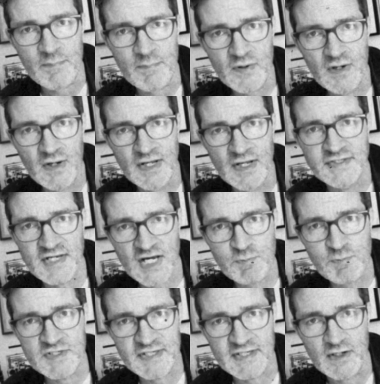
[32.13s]
up and
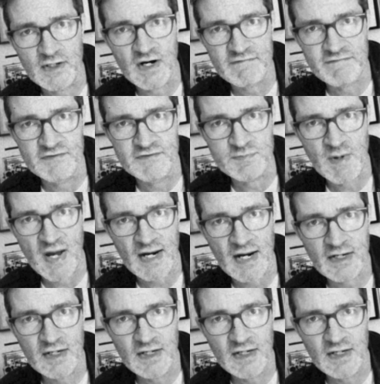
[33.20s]
desperate to get her off of his back.